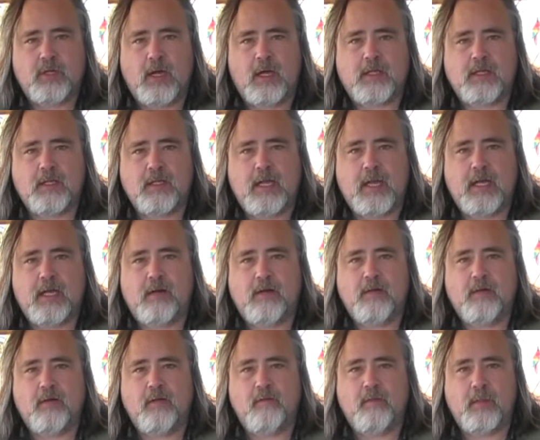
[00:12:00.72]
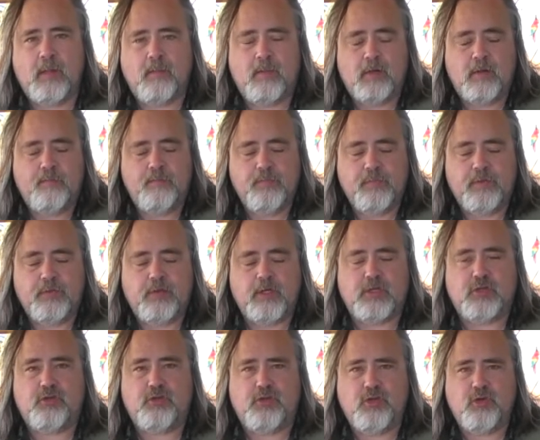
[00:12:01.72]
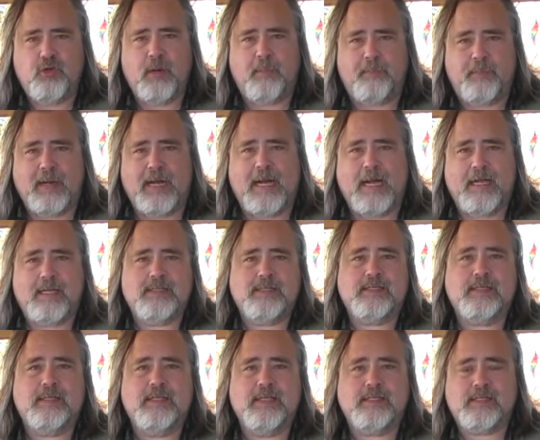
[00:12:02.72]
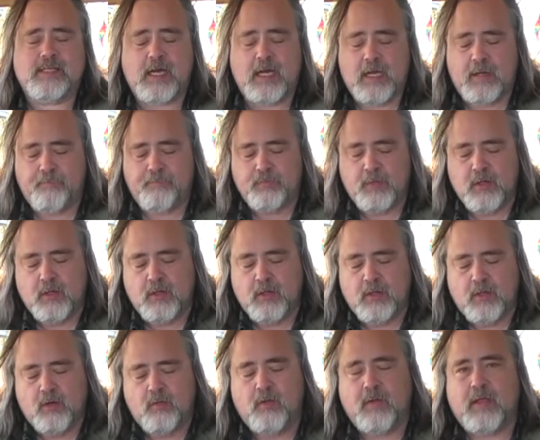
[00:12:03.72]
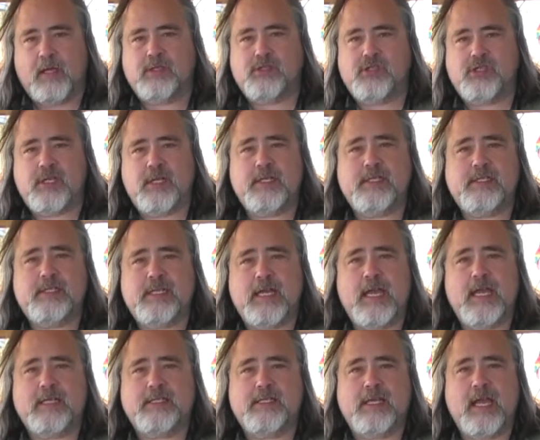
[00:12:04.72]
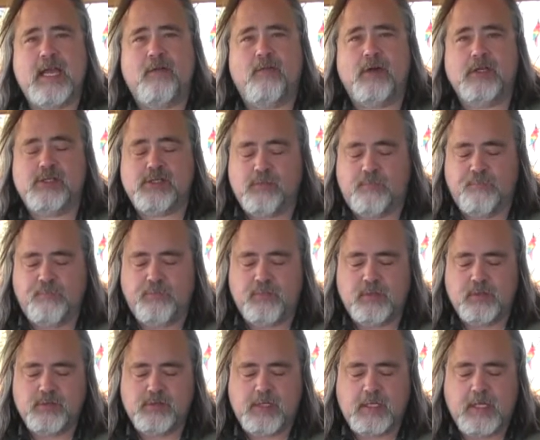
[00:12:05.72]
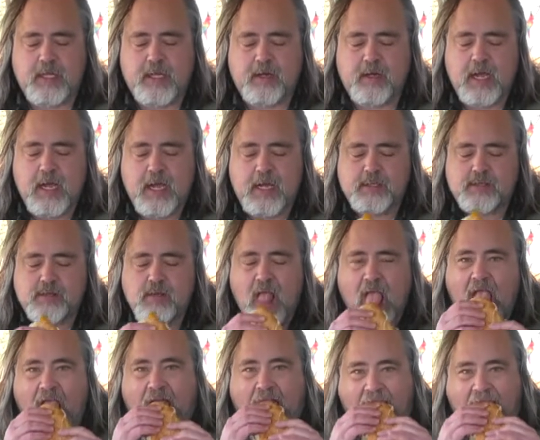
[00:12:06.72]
talk to you later. And remember, the dude abides, this time with a cheesesteak sandwich. See you later, guys.